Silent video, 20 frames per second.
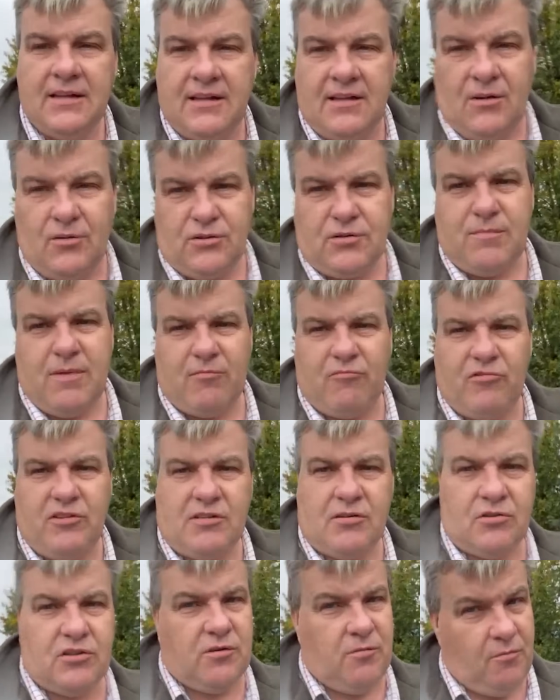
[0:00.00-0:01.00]
Lots of
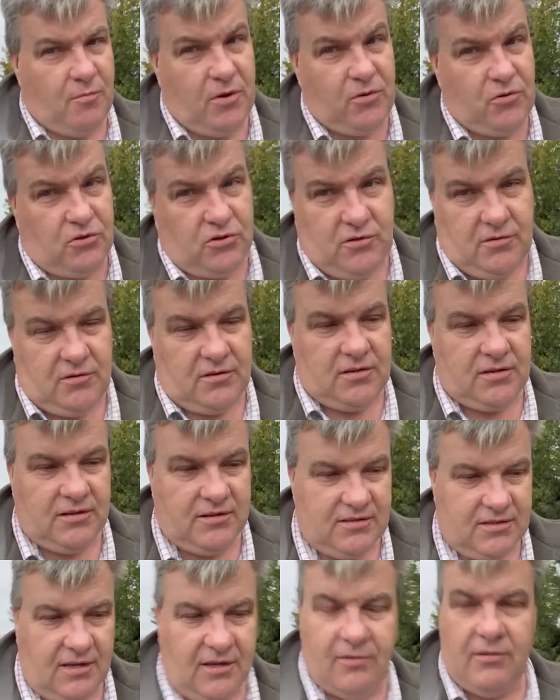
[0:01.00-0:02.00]
memories, lots of emotions.
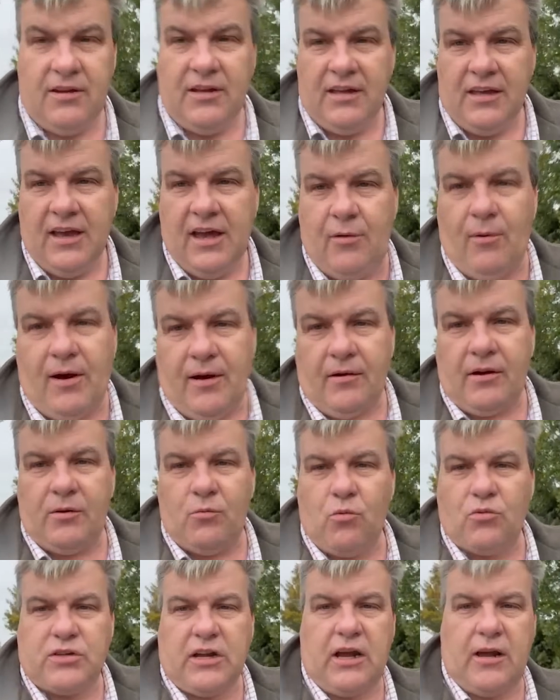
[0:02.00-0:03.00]
So anyway, I'm going
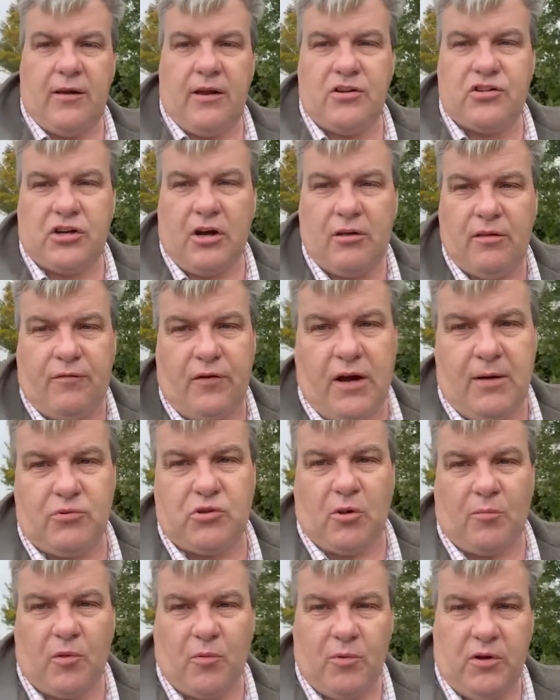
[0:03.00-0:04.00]
to take it down and show you the farm
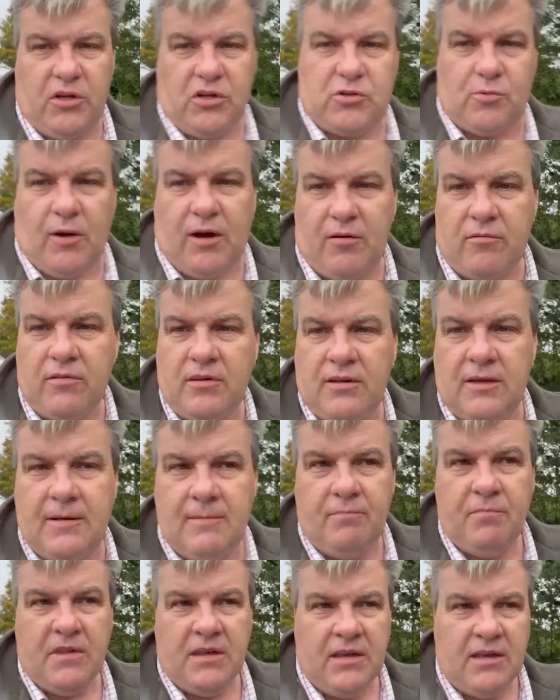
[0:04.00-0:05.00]
shop that we used to own
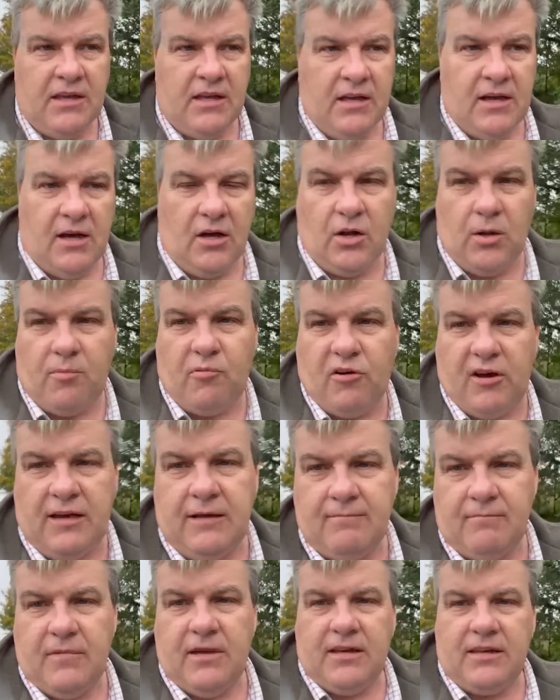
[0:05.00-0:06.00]
and
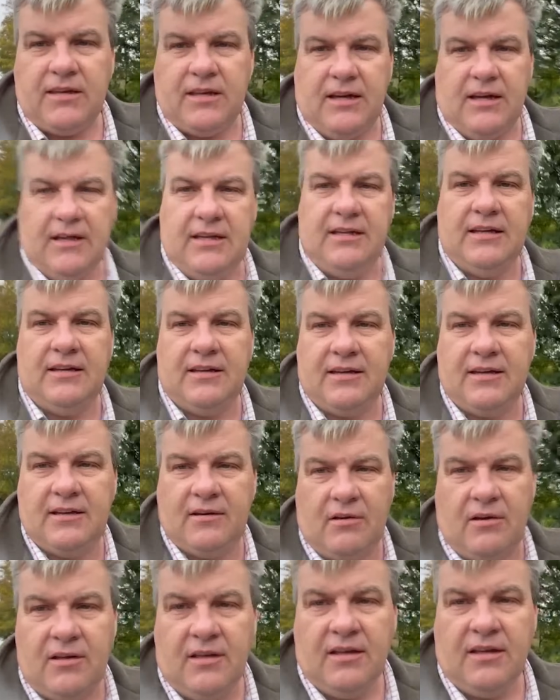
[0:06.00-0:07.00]
operate, and
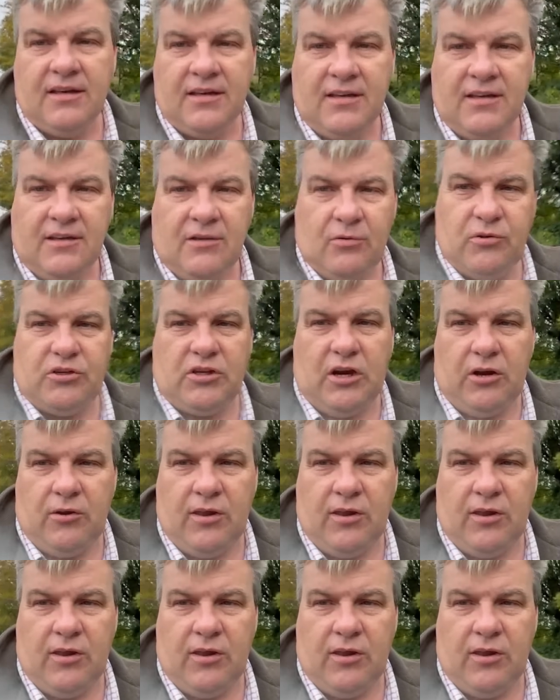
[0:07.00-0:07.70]
we'll show you